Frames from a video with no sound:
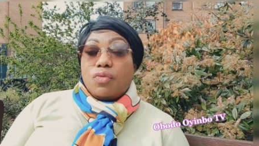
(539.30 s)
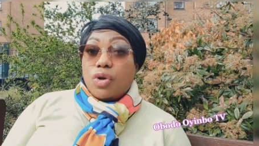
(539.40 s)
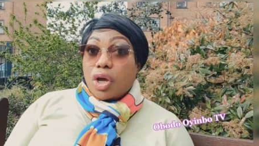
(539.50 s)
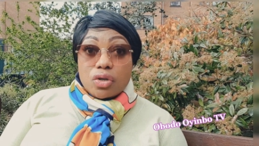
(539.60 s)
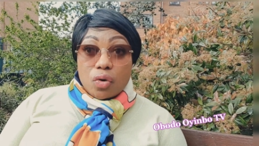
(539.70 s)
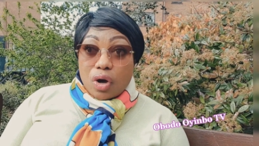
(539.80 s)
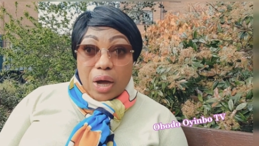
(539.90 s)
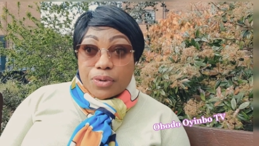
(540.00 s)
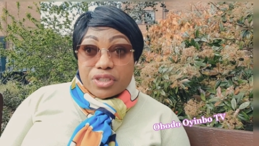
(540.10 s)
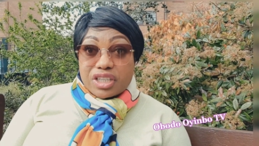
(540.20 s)
We all know what
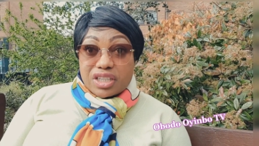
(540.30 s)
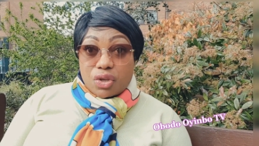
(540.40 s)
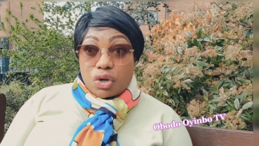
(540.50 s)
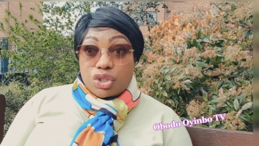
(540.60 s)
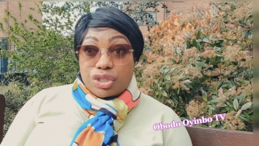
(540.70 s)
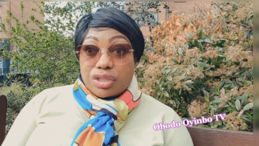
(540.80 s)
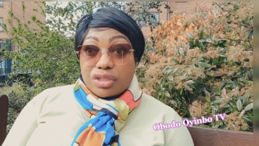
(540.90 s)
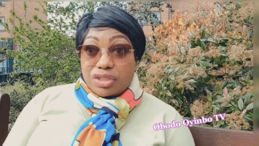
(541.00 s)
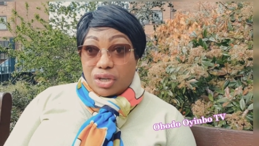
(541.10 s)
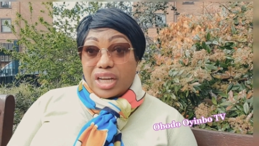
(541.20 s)
happens in this country.
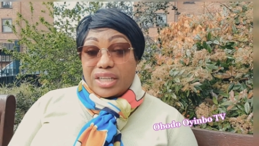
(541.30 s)
The other